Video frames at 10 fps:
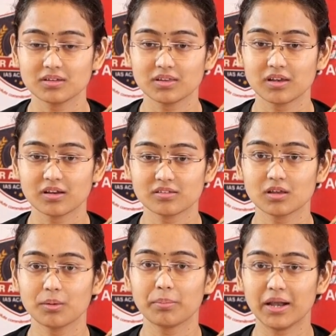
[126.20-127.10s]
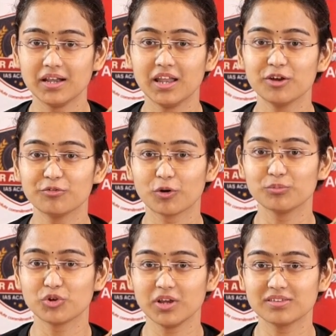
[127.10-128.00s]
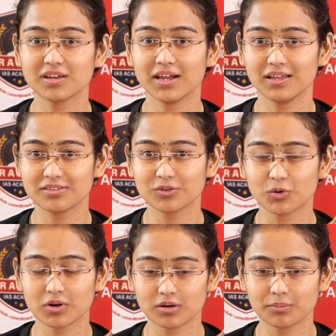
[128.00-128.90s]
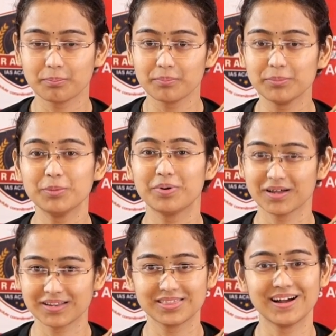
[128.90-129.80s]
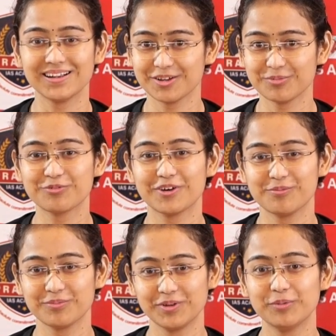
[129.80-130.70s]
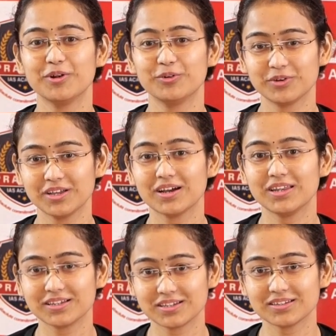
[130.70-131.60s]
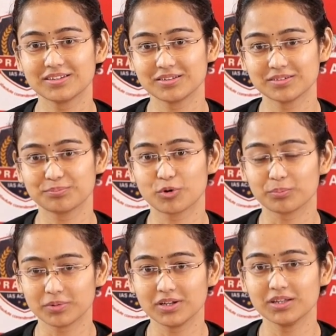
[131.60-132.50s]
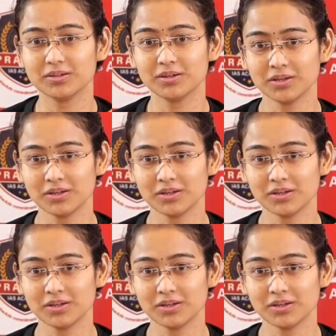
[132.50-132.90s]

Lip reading: there is a bending from three sides. So maybe Bharatanatyam, if I'm able to recollect that properly.